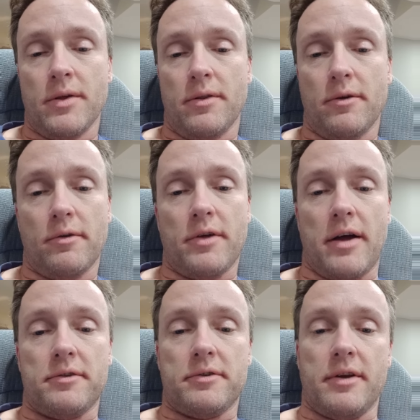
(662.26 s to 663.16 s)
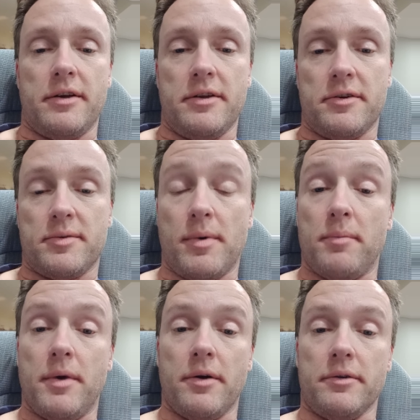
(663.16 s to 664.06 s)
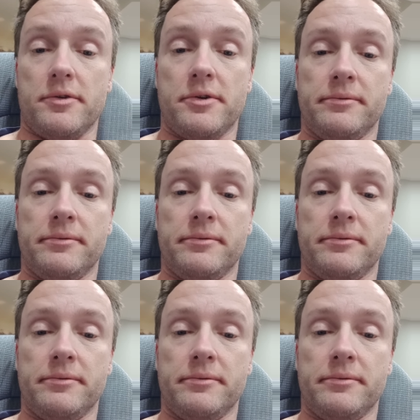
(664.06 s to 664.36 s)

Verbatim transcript: their thoughts and ideas about marriage.